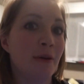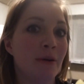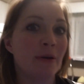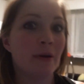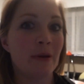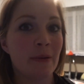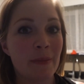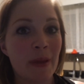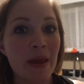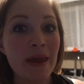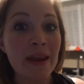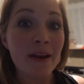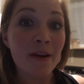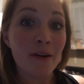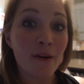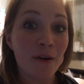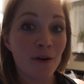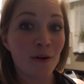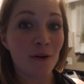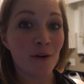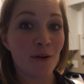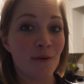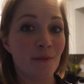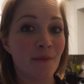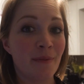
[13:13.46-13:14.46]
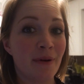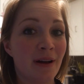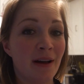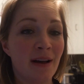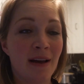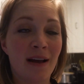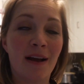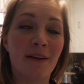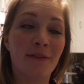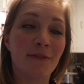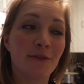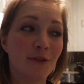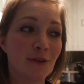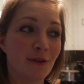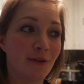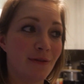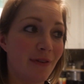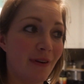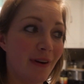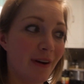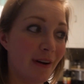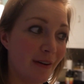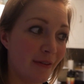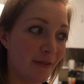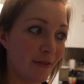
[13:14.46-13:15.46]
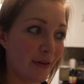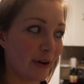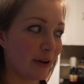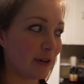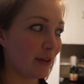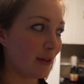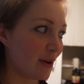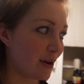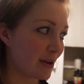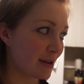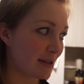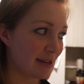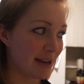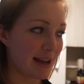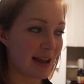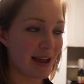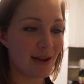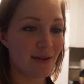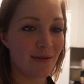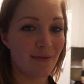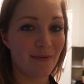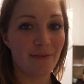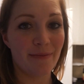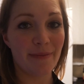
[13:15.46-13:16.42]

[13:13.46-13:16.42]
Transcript: We made it home after a very, very long day.